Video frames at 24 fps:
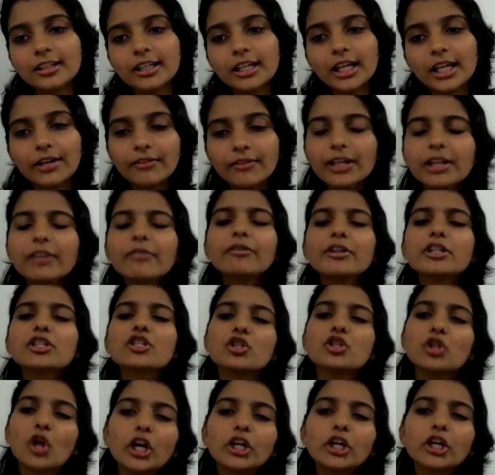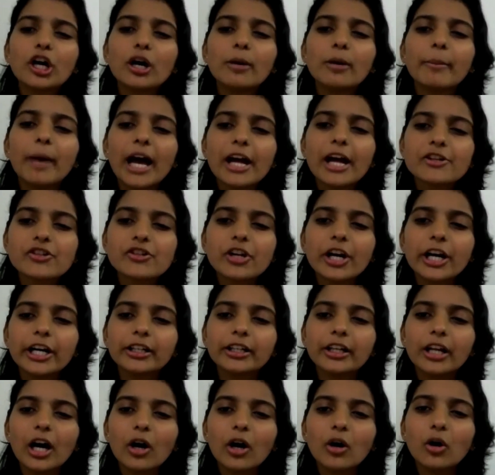Even if it's not your match right
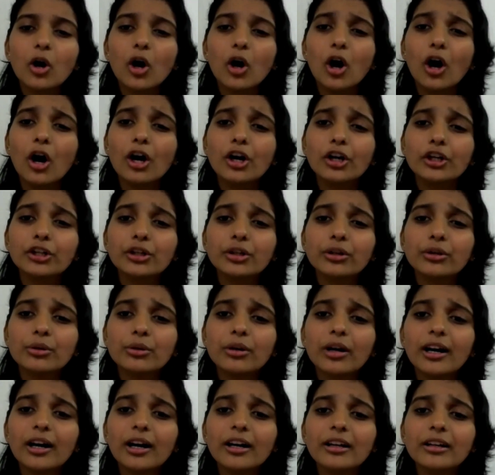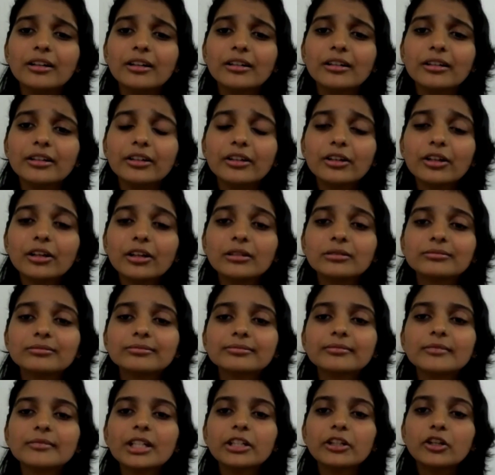now, or you are,
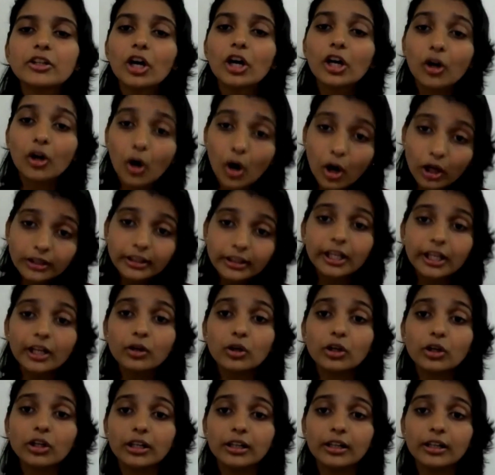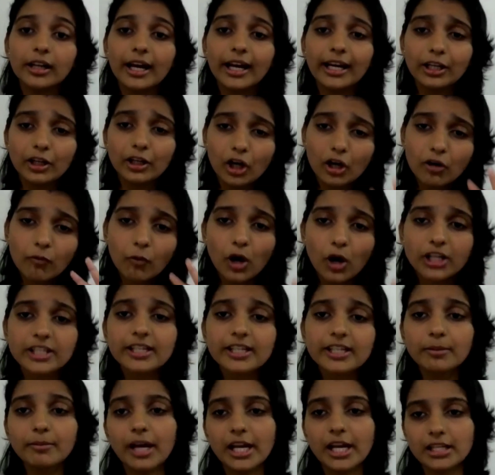you're on the court and you're
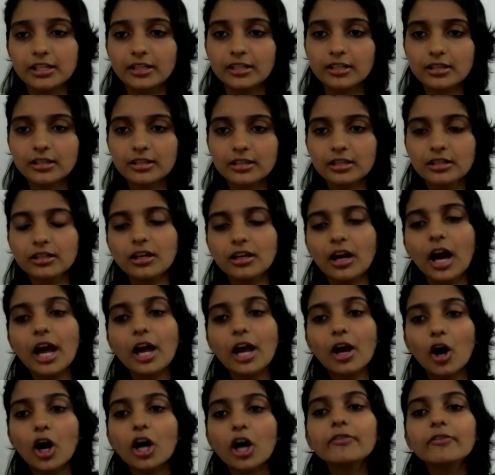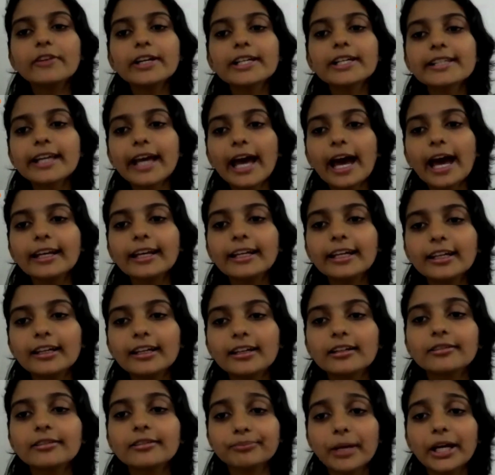watching matches, I always carry,
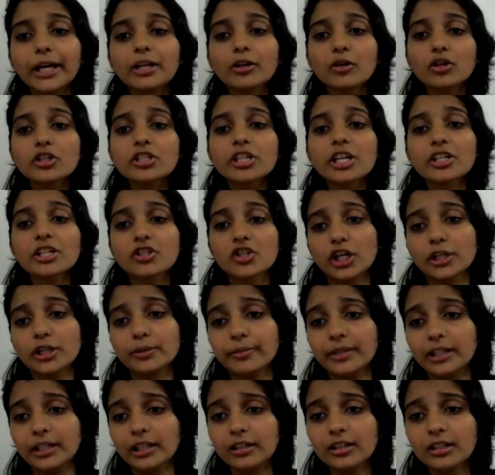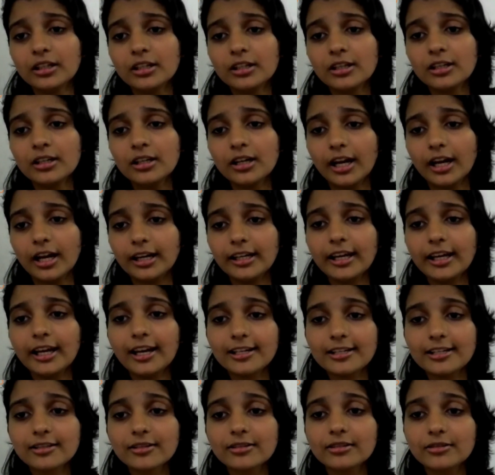my coach has taught me, and he
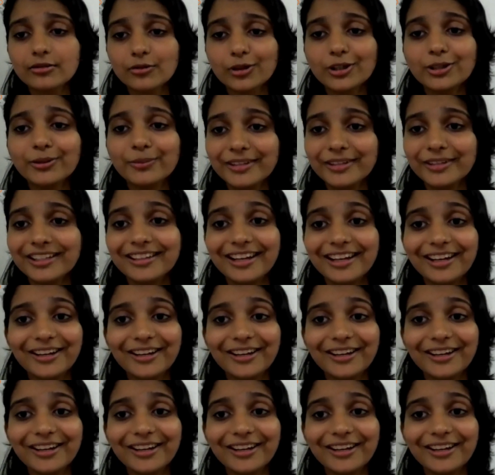has told me that you